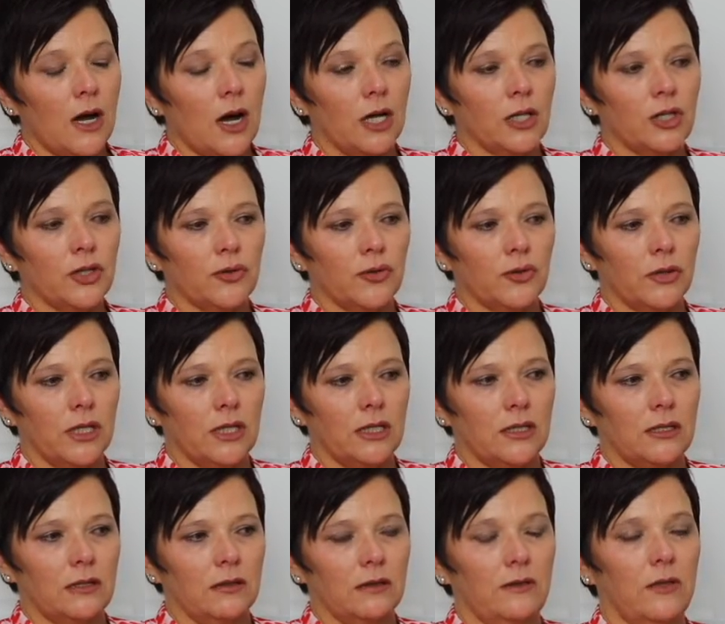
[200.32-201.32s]
I
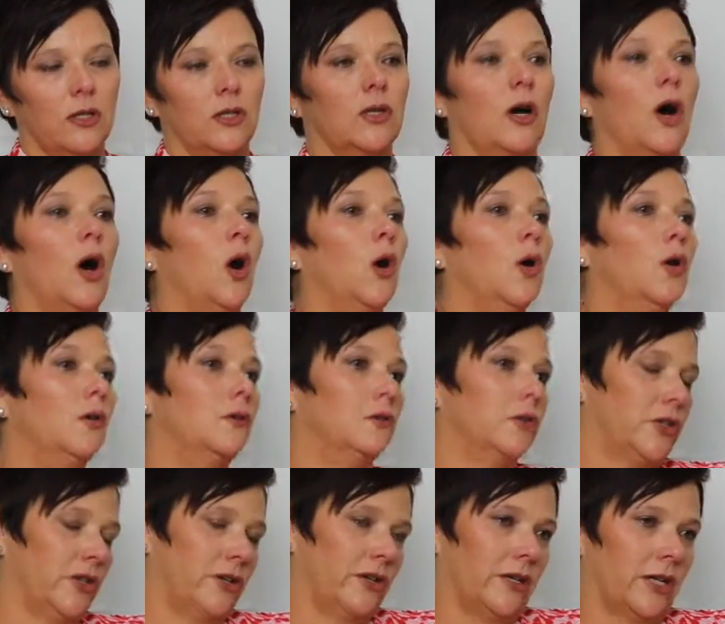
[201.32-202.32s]
treat this
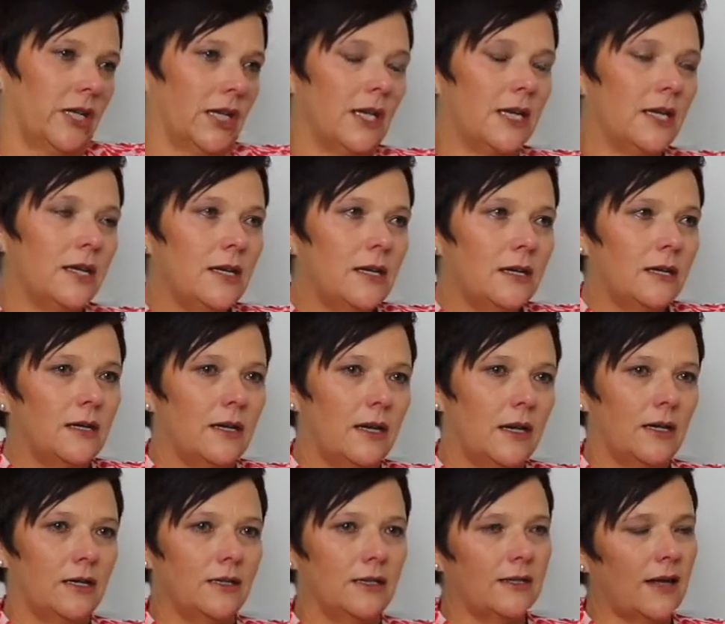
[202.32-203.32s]
whole journey
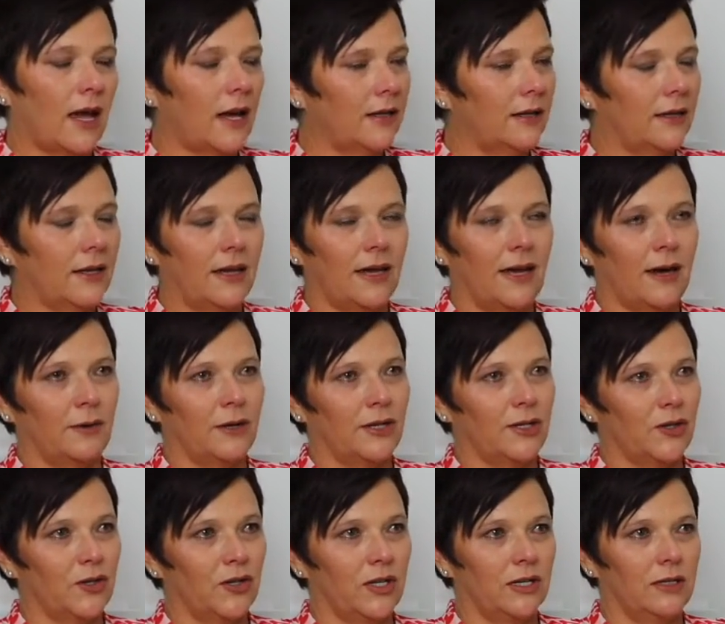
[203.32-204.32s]
exactly how I
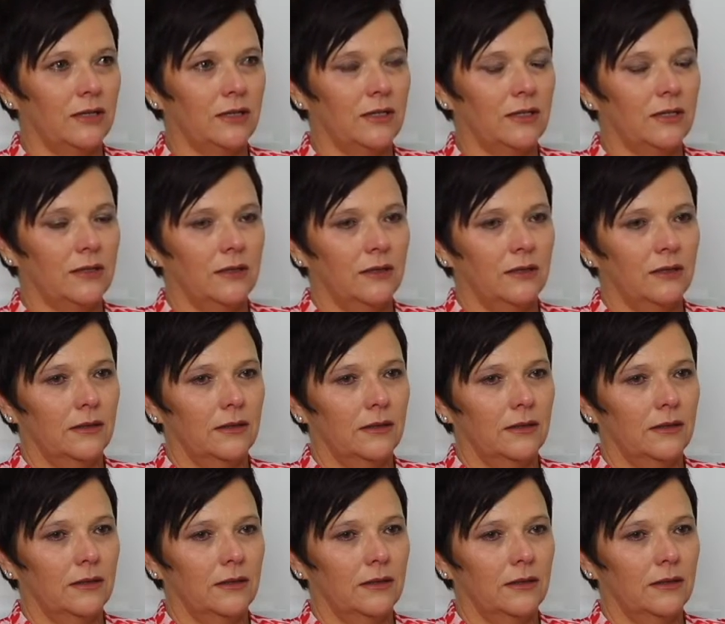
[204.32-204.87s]
treated